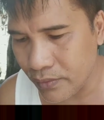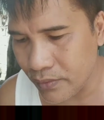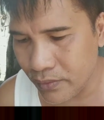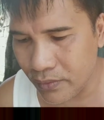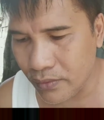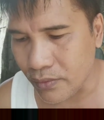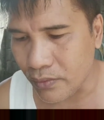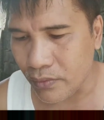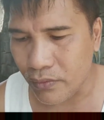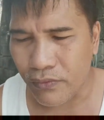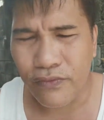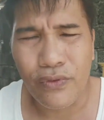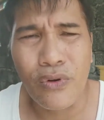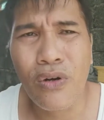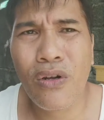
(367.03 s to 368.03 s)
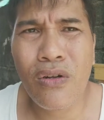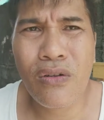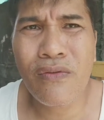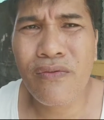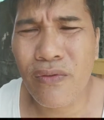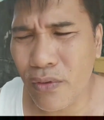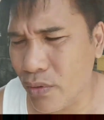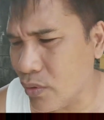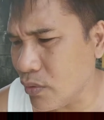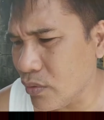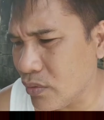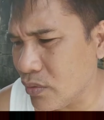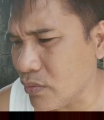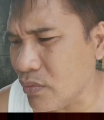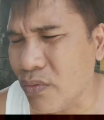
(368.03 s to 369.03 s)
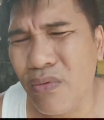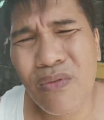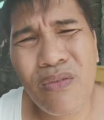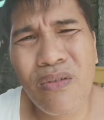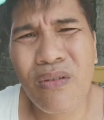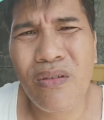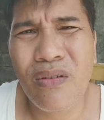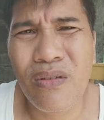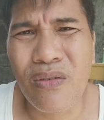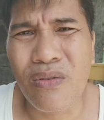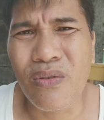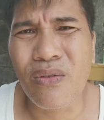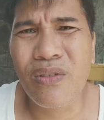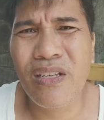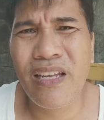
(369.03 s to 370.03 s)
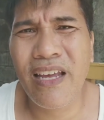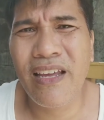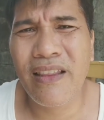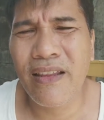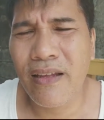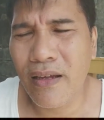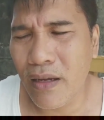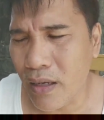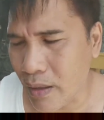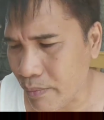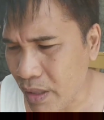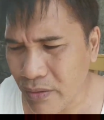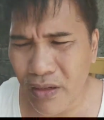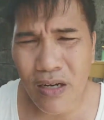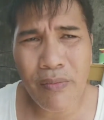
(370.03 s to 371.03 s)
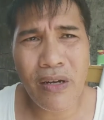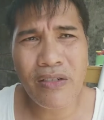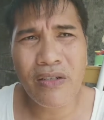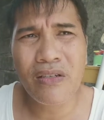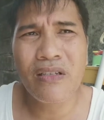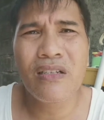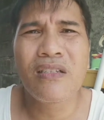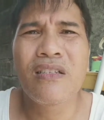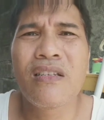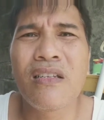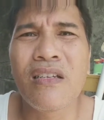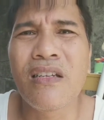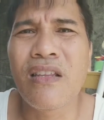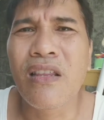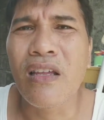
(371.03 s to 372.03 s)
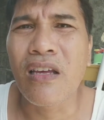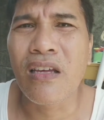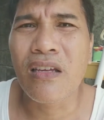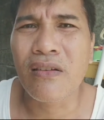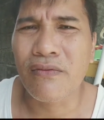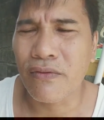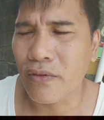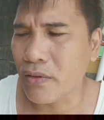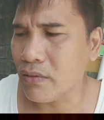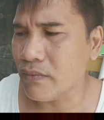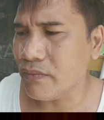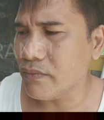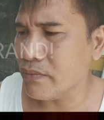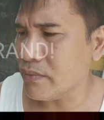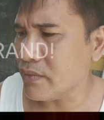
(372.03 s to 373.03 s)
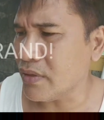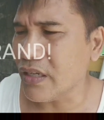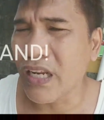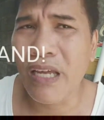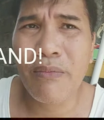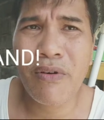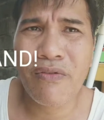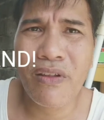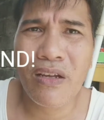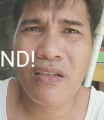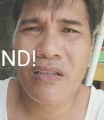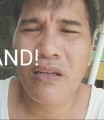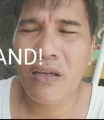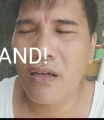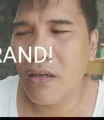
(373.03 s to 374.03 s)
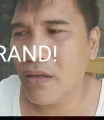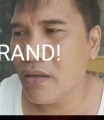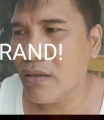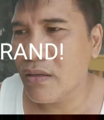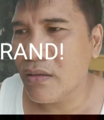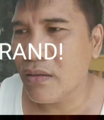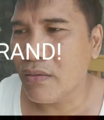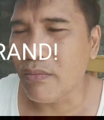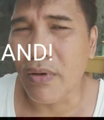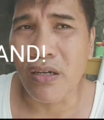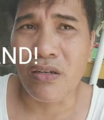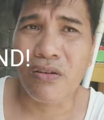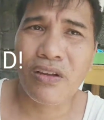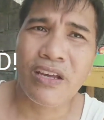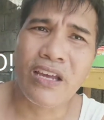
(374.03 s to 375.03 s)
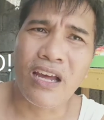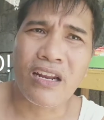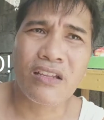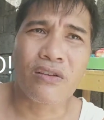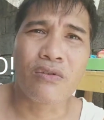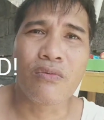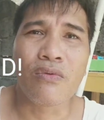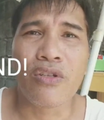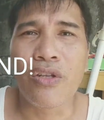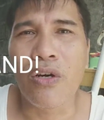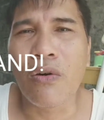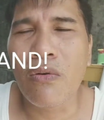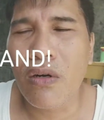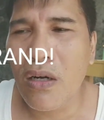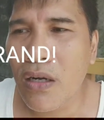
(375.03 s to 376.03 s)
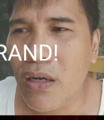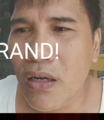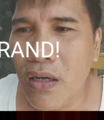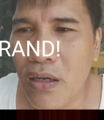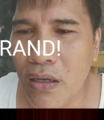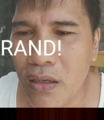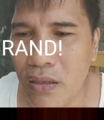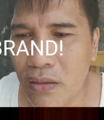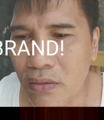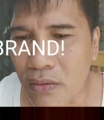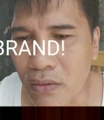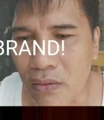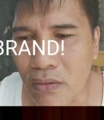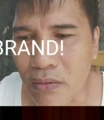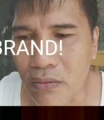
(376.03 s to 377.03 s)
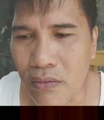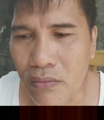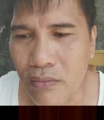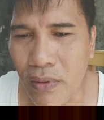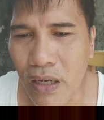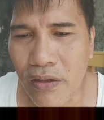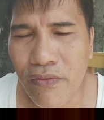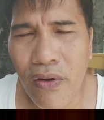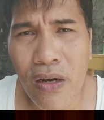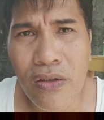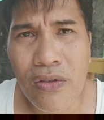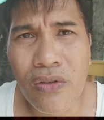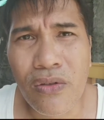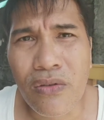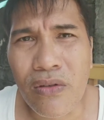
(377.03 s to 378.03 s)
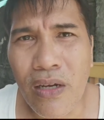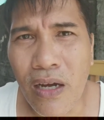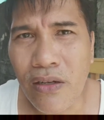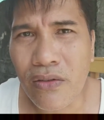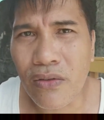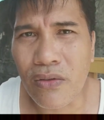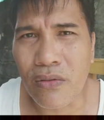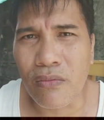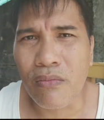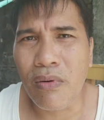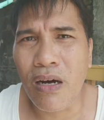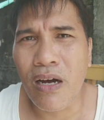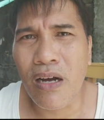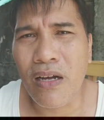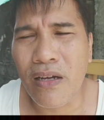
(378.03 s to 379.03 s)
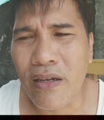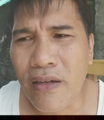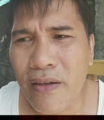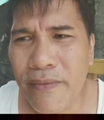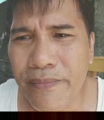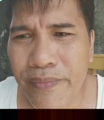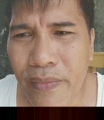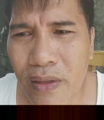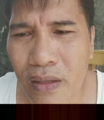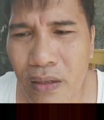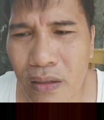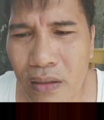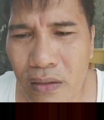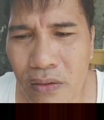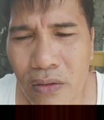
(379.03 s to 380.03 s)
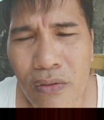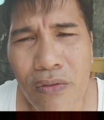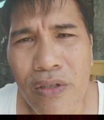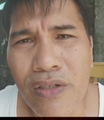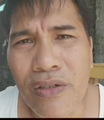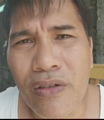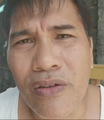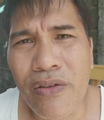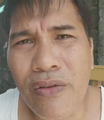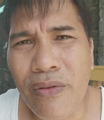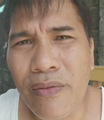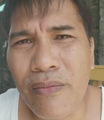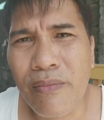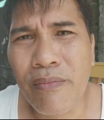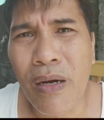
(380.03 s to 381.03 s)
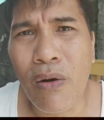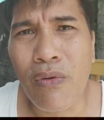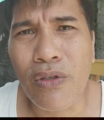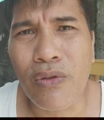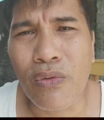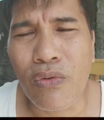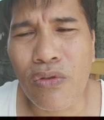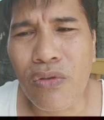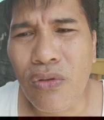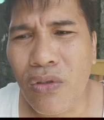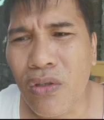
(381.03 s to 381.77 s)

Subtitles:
So for all of those who's using it, I'm not gonna mention this thing for the name of this. By looking at it, you would know. So my advice to you guys to buy the original power tools.